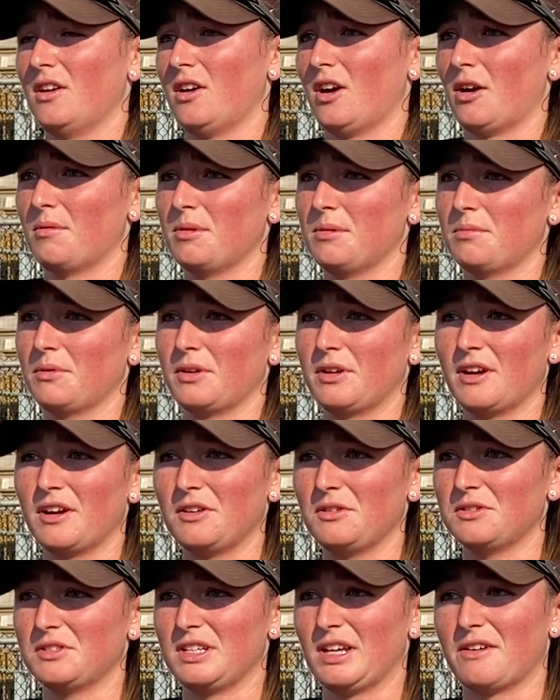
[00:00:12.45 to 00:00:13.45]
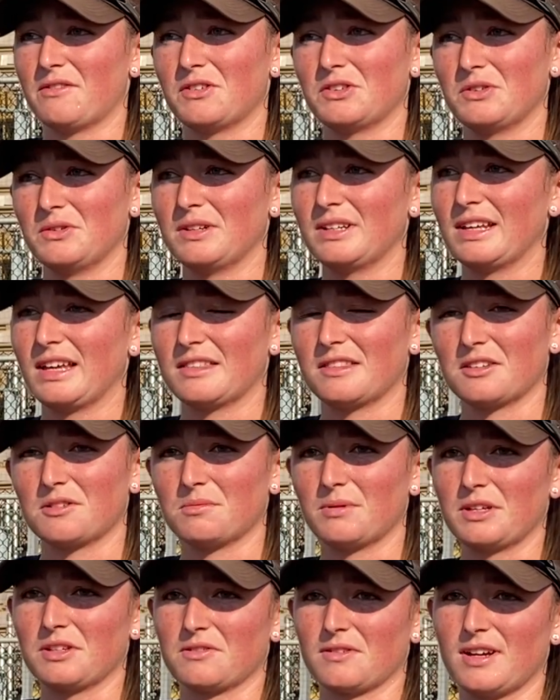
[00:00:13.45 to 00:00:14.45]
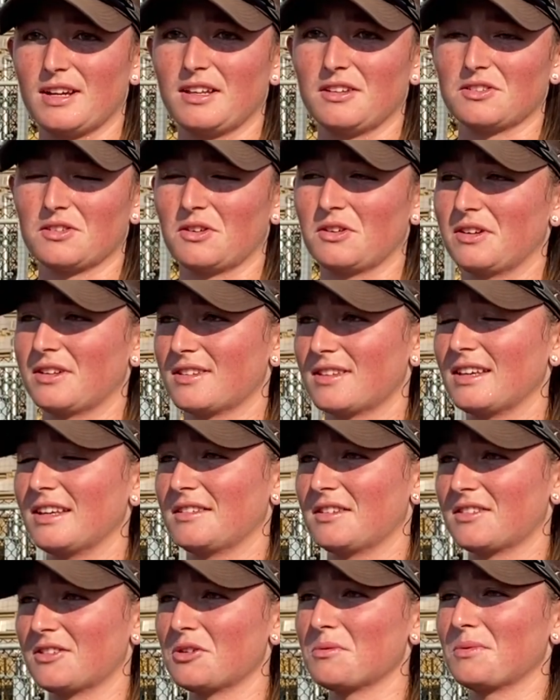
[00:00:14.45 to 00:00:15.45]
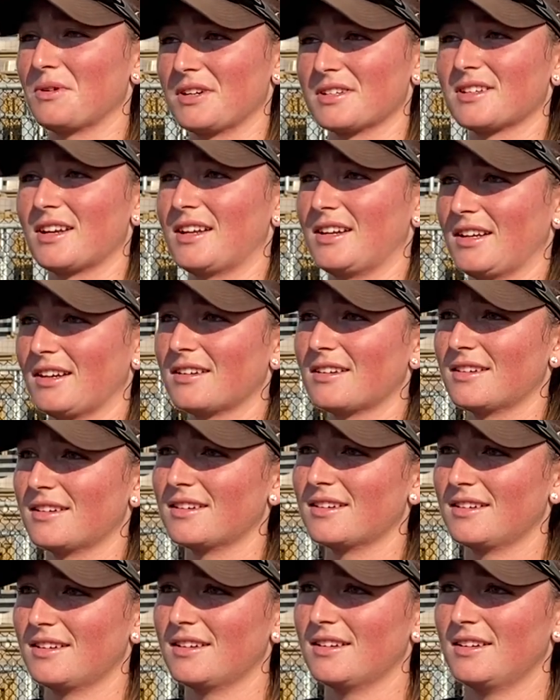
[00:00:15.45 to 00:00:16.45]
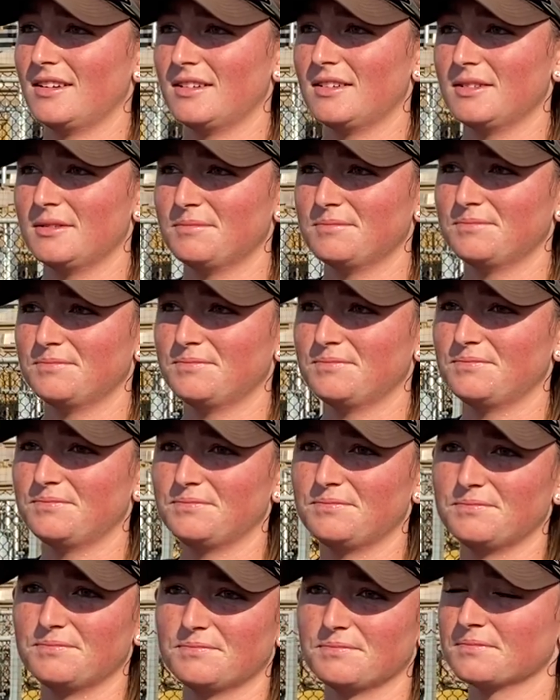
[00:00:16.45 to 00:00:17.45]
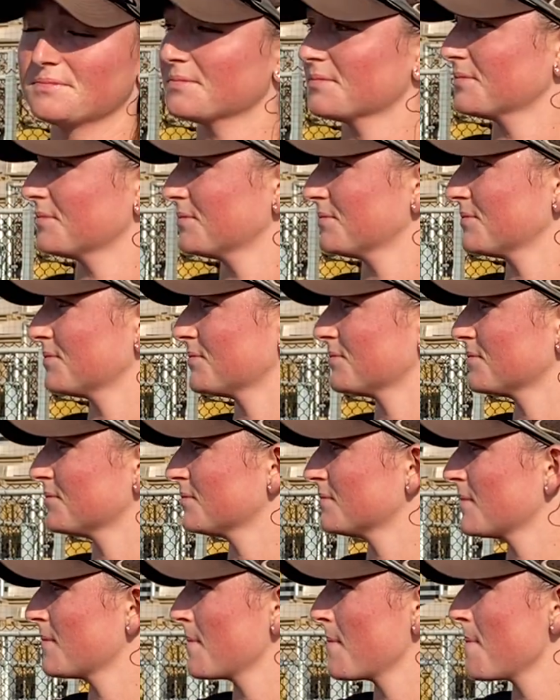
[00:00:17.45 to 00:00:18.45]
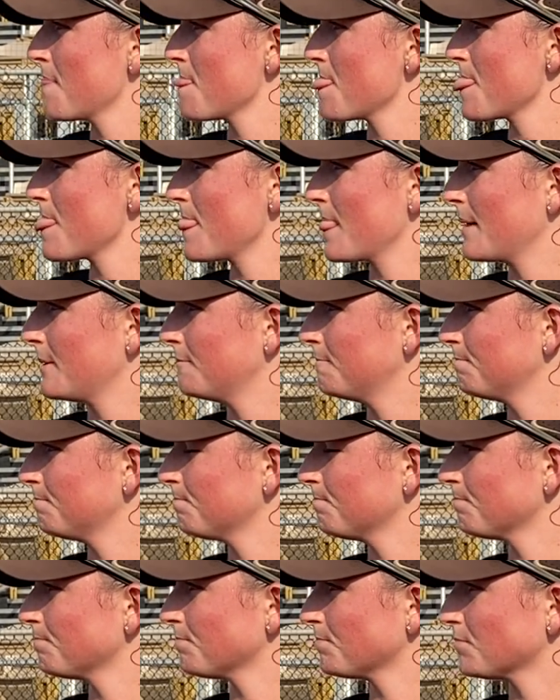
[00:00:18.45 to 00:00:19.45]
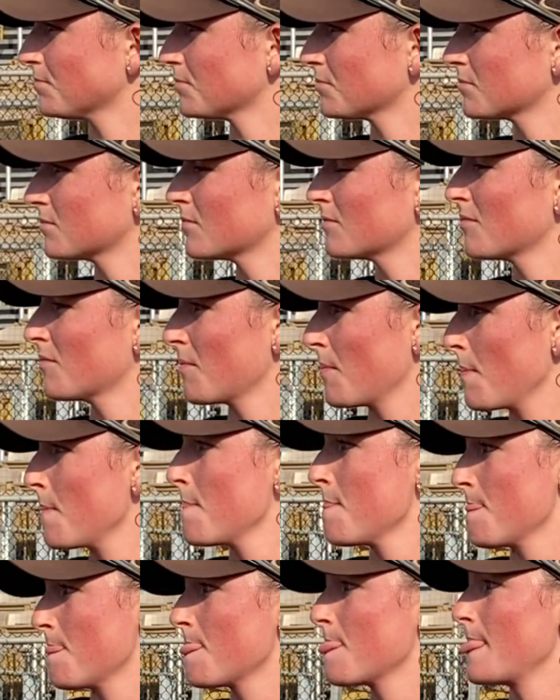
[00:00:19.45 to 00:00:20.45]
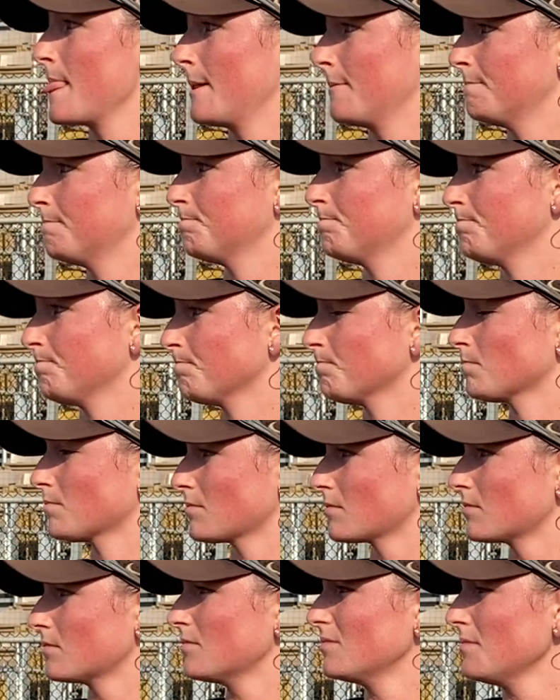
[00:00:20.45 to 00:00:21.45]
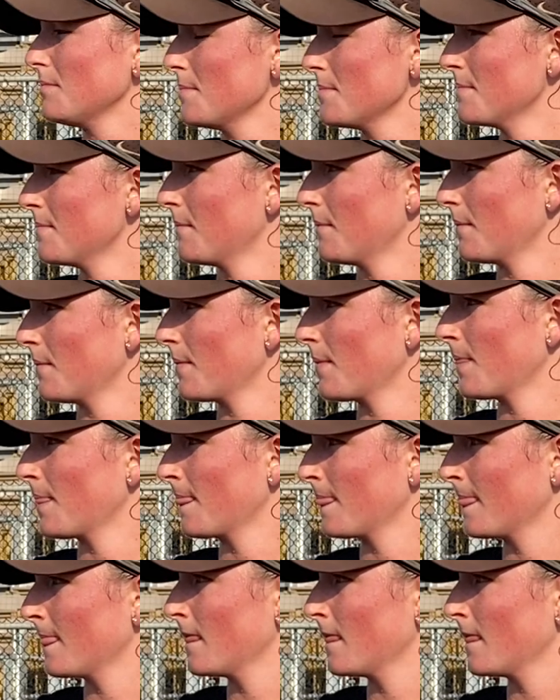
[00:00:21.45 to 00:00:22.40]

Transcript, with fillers: our people here at UCF are doing to get this place ready. So it's it's super exciting. Talk about obviously this regional. It's a stacked regional. You're familiar with Michigan. You're familiar with Villanova. You